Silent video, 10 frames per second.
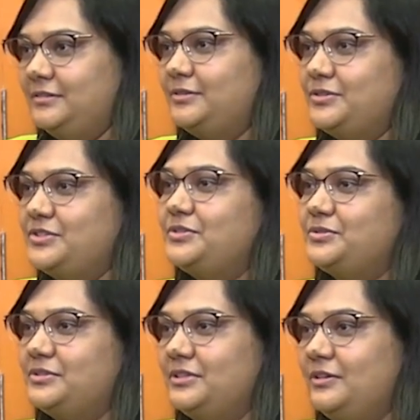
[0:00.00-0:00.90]

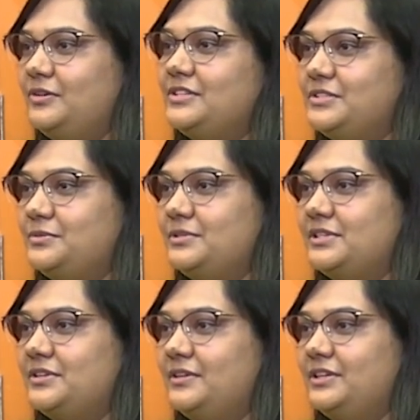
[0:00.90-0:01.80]
Constitution, laws, rules
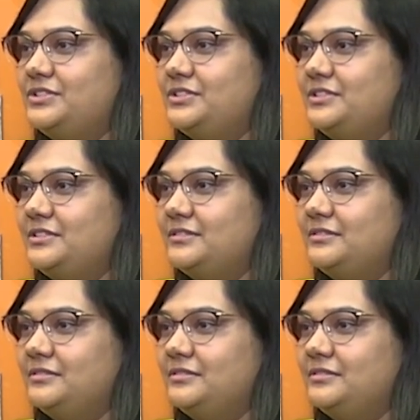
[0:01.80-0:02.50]
and regulations.